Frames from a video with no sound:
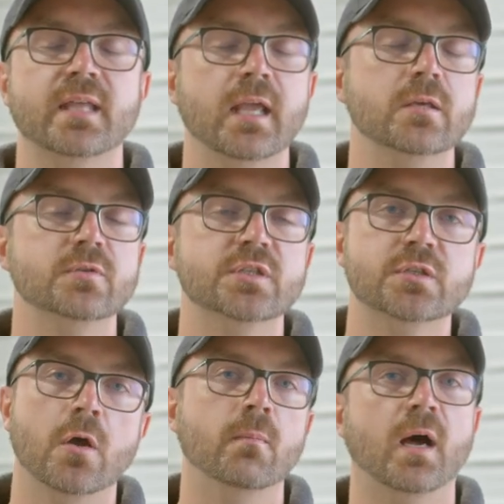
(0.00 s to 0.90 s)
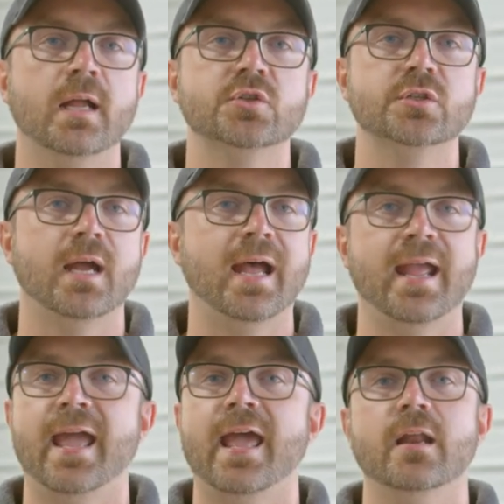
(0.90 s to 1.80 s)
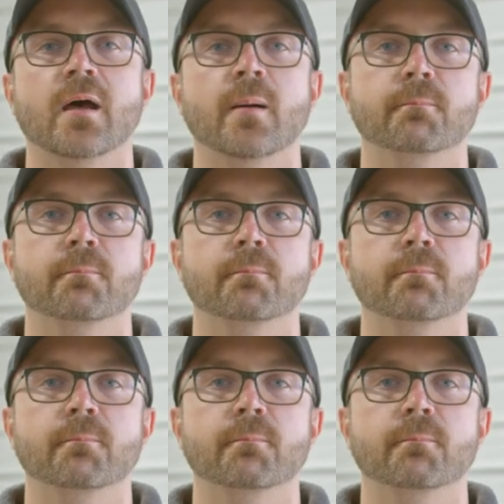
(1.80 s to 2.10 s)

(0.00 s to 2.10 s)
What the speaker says: Thank you so much. I had a